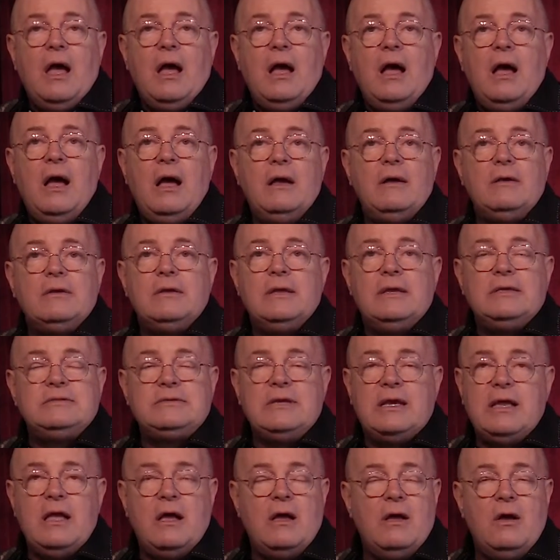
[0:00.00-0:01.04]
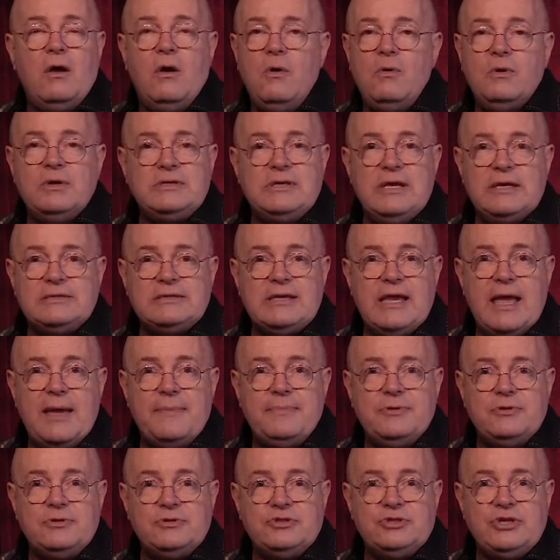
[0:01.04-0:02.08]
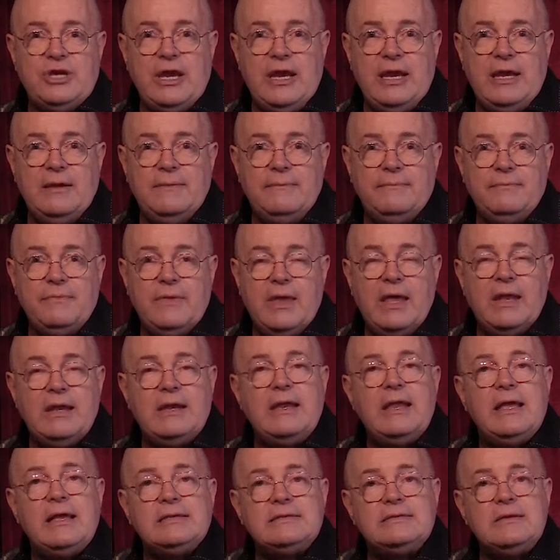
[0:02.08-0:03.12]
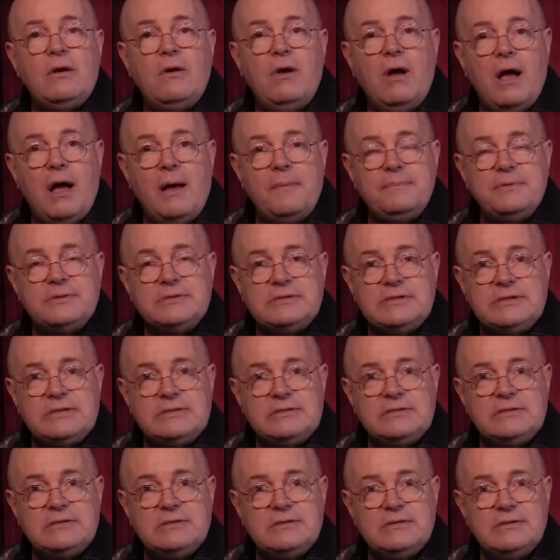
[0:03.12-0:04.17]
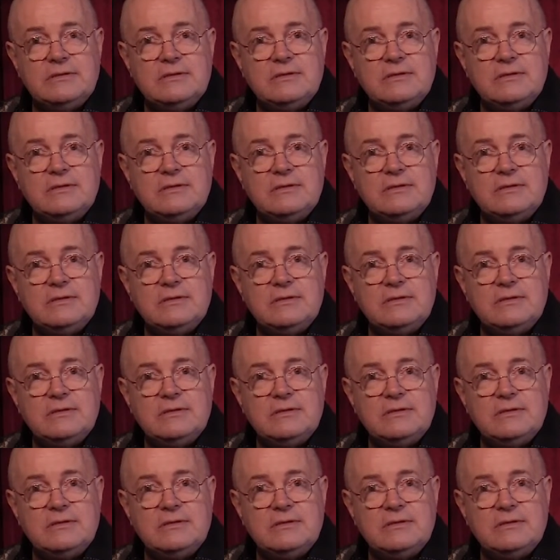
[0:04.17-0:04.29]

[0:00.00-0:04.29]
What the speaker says: It always has a capital G, and it has no opposite.